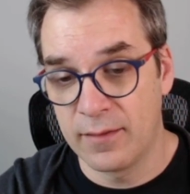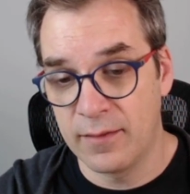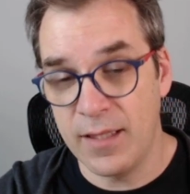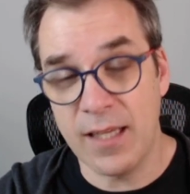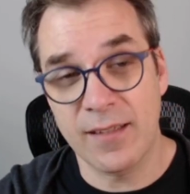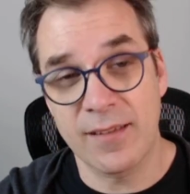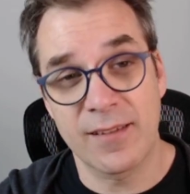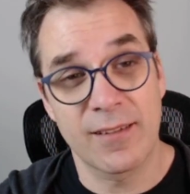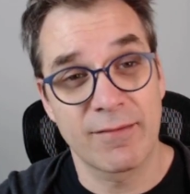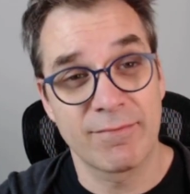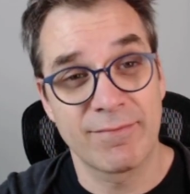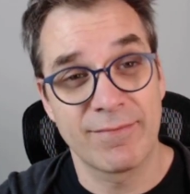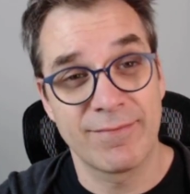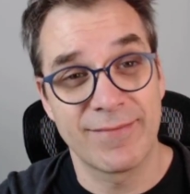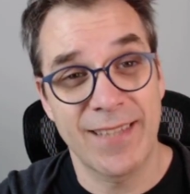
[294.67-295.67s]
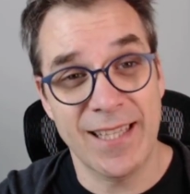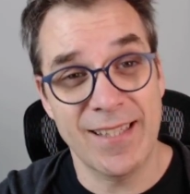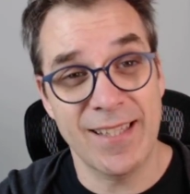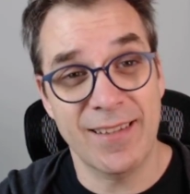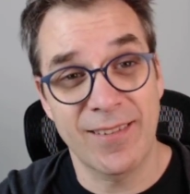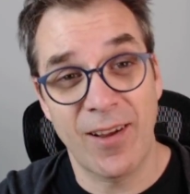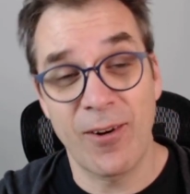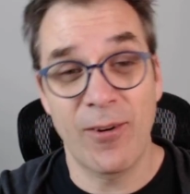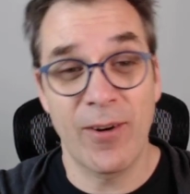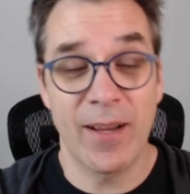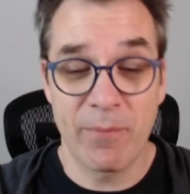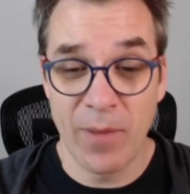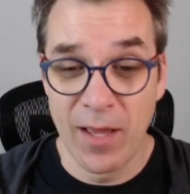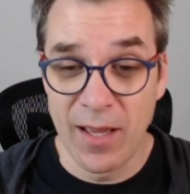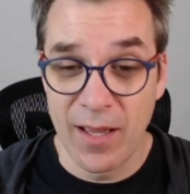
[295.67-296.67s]
Yes, that's it. Oh,
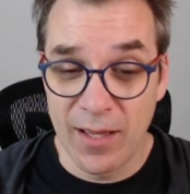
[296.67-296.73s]
and